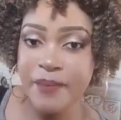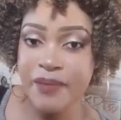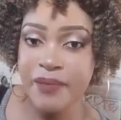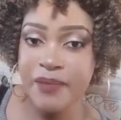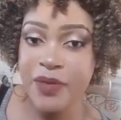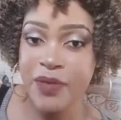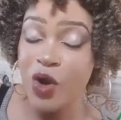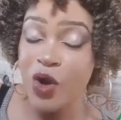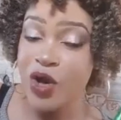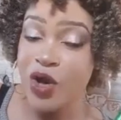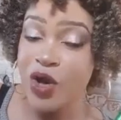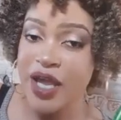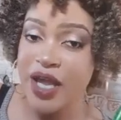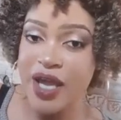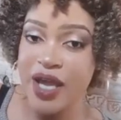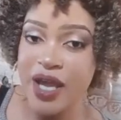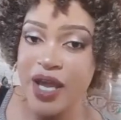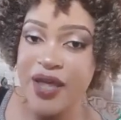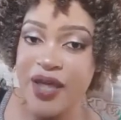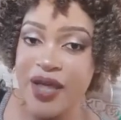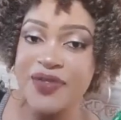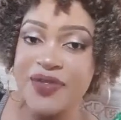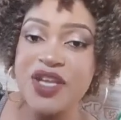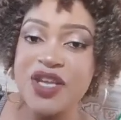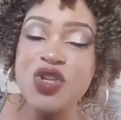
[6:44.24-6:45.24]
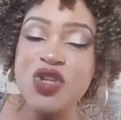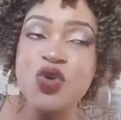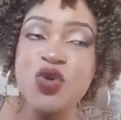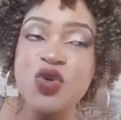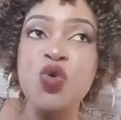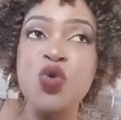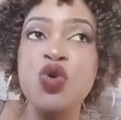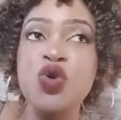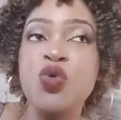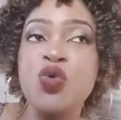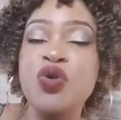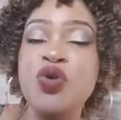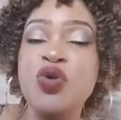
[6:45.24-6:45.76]
Okay, and then
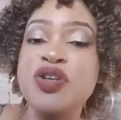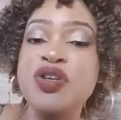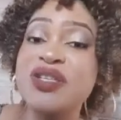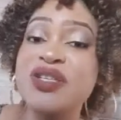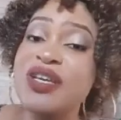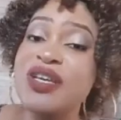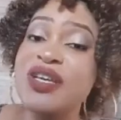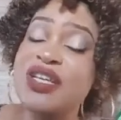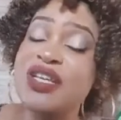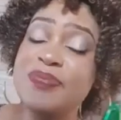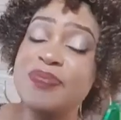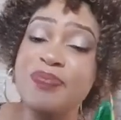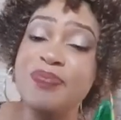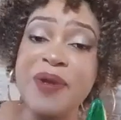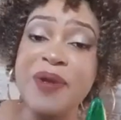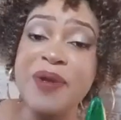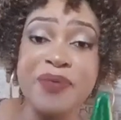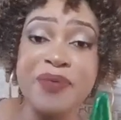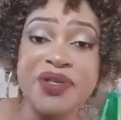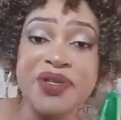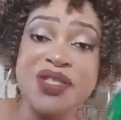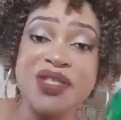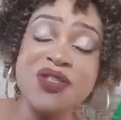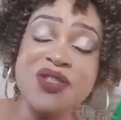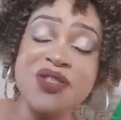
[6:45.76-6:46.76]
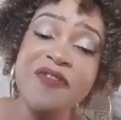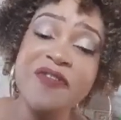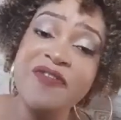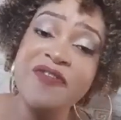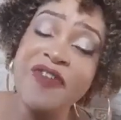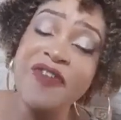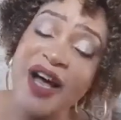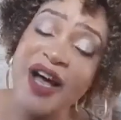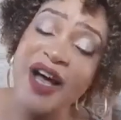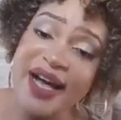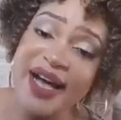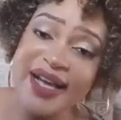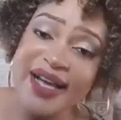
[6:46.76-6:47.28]
you won't get pimples so
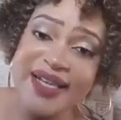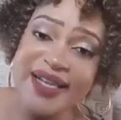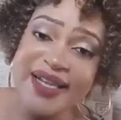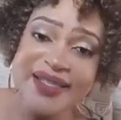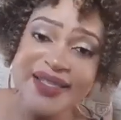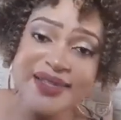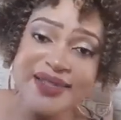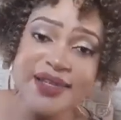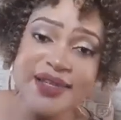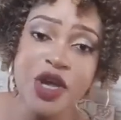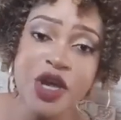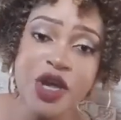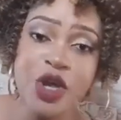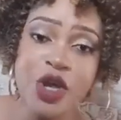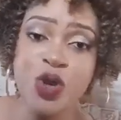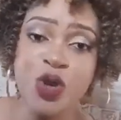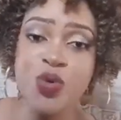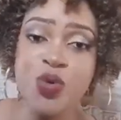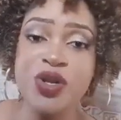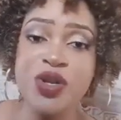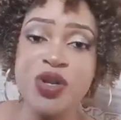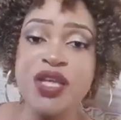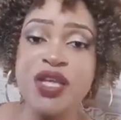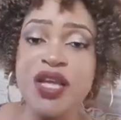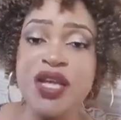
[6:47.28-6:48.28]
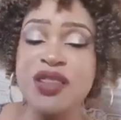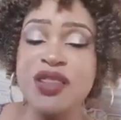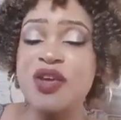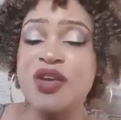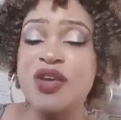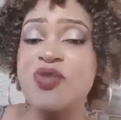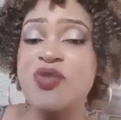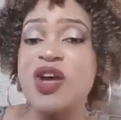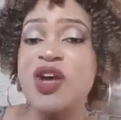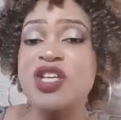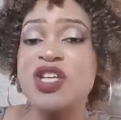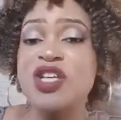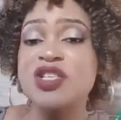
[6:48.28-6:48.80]
fast. You won't get the
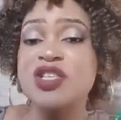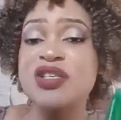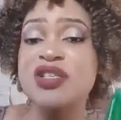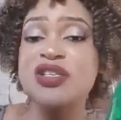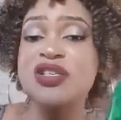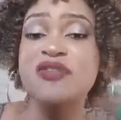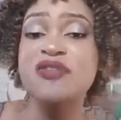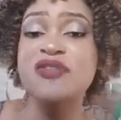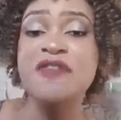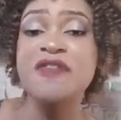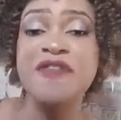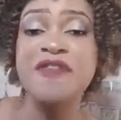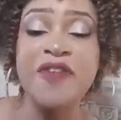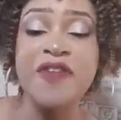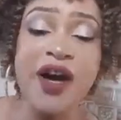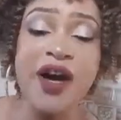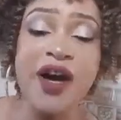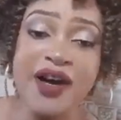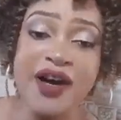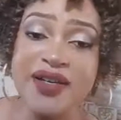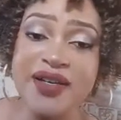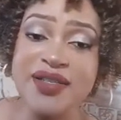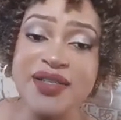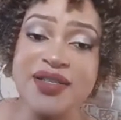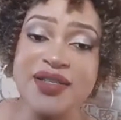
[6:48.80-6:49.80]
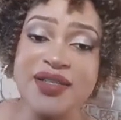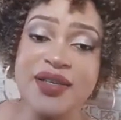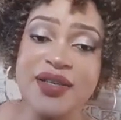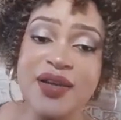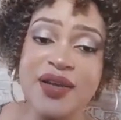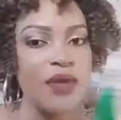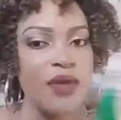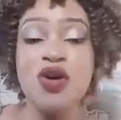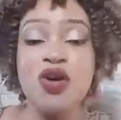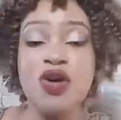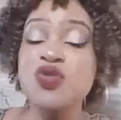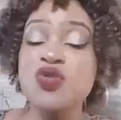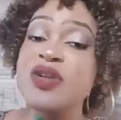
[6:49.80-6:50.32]
rashes so fast.
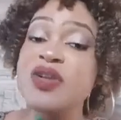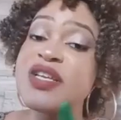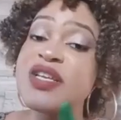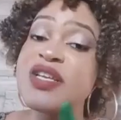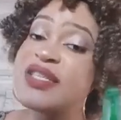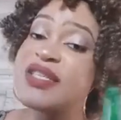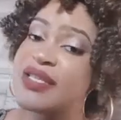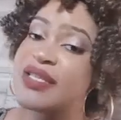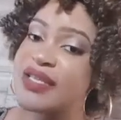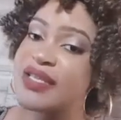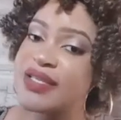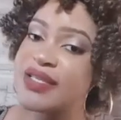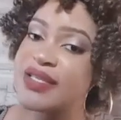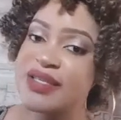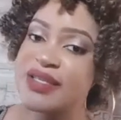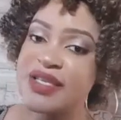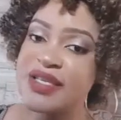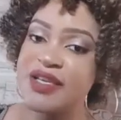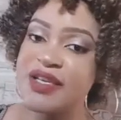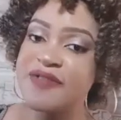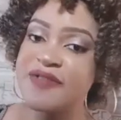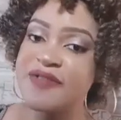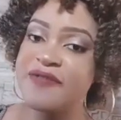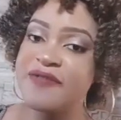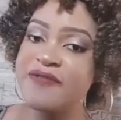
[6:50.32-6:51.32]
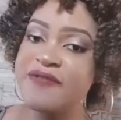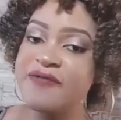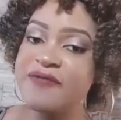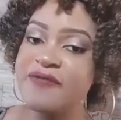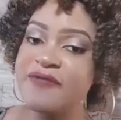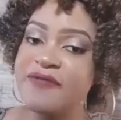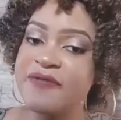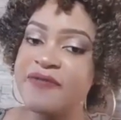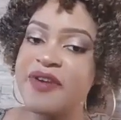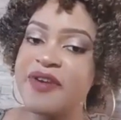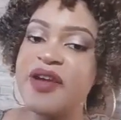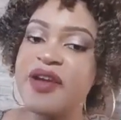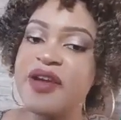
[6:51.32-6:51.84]
Because when it's sensitive,
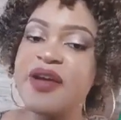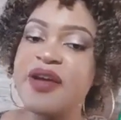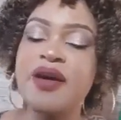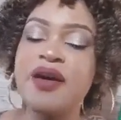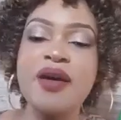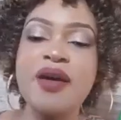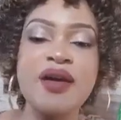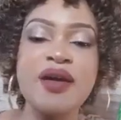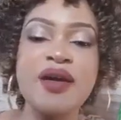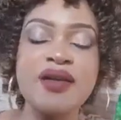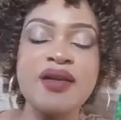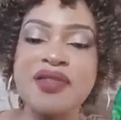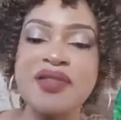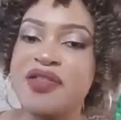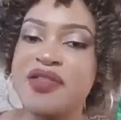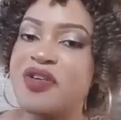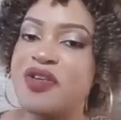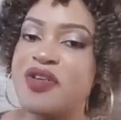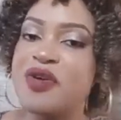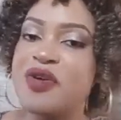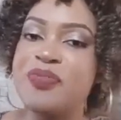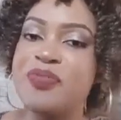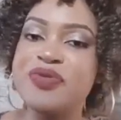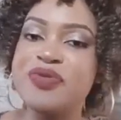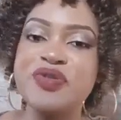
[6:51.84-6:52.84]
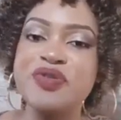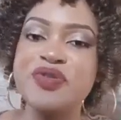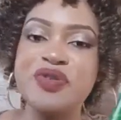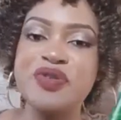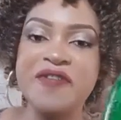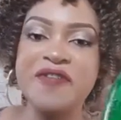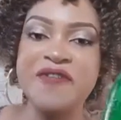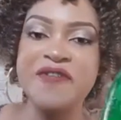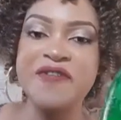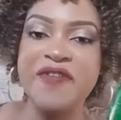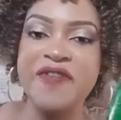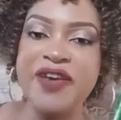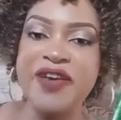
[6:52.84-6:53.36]
anything you put on your
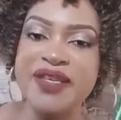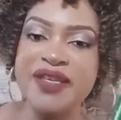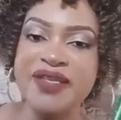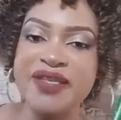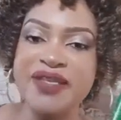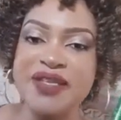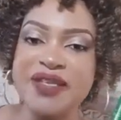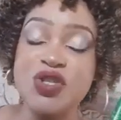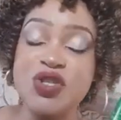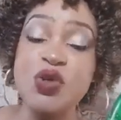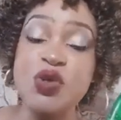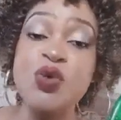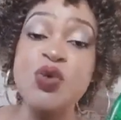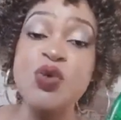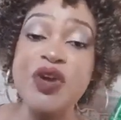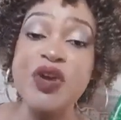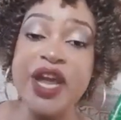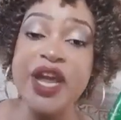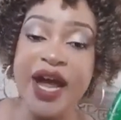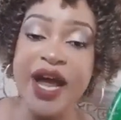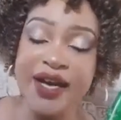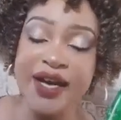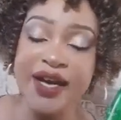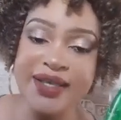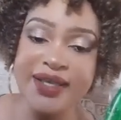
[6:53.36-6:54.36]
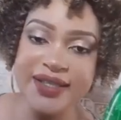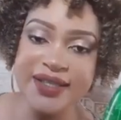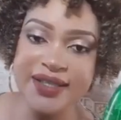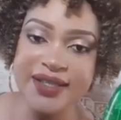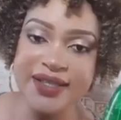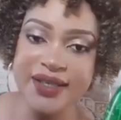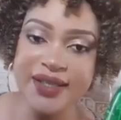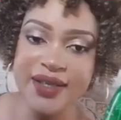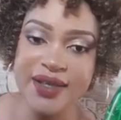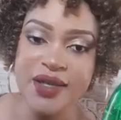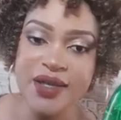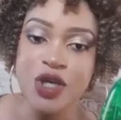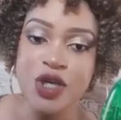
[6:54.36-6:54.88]
face, it will react.
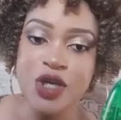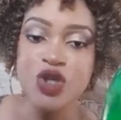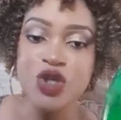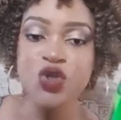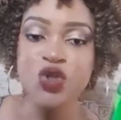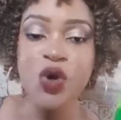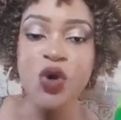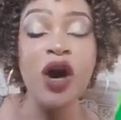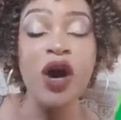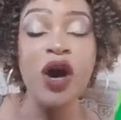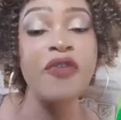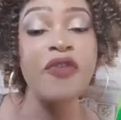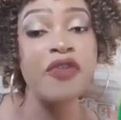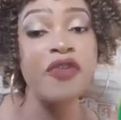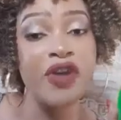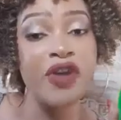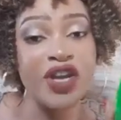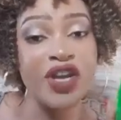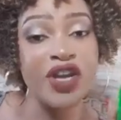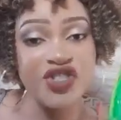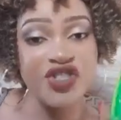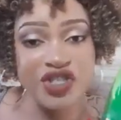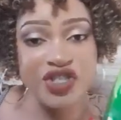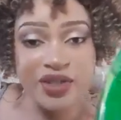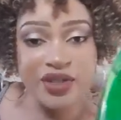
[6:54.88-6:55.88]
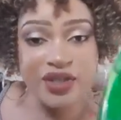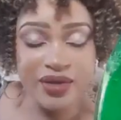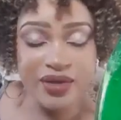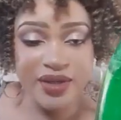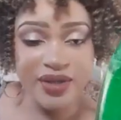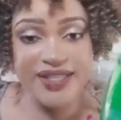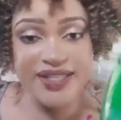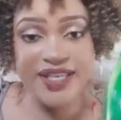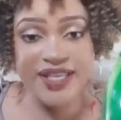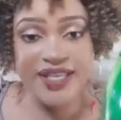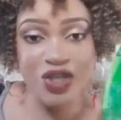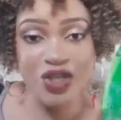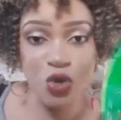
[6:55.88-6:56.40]
So aloe vera gel
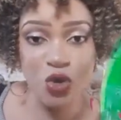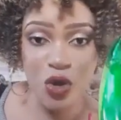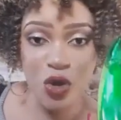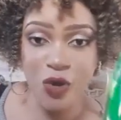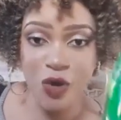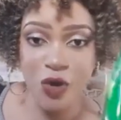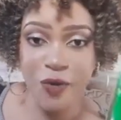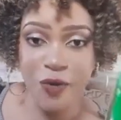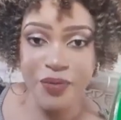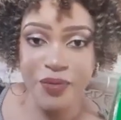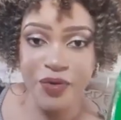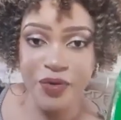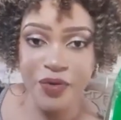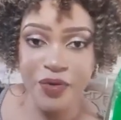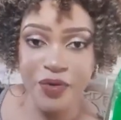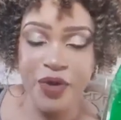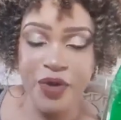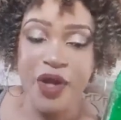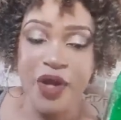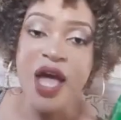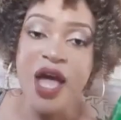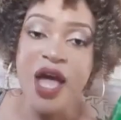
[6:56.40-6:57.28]
is here to help you.